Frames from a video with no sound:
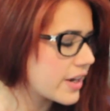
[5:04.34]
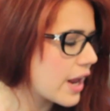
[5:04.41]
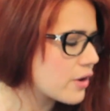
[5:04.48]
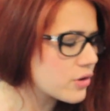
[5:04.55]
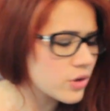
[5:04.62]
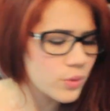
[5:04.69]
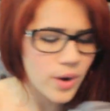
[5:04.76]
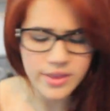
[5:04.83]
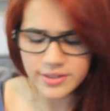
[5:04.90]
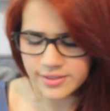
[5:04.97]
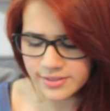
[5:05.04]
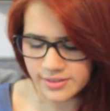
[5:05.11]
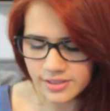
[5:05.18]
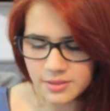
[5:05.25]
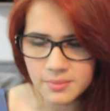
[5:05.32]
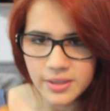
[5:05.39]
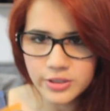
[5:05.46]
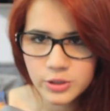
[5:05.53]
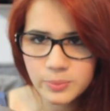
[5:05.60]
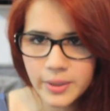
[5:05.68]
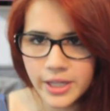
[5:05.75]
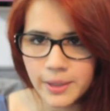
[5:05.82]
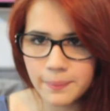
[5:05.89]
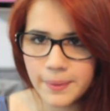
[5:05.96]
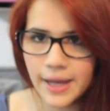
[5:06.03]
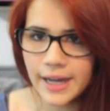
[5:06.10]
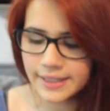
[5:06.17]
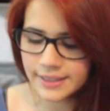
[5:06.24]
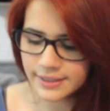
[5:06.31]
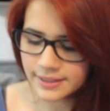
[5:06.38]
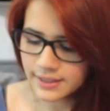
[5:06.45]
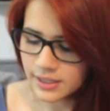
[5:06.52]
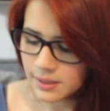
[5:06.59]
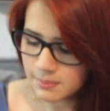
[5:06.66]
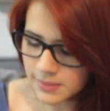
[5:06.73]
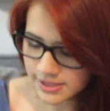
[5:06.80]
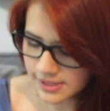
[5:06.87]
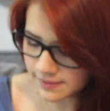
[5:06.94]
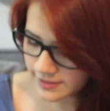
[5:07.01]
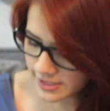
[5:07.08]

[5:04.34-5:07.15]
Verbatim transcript: and I don't know why this is in my little makeup bag. Must have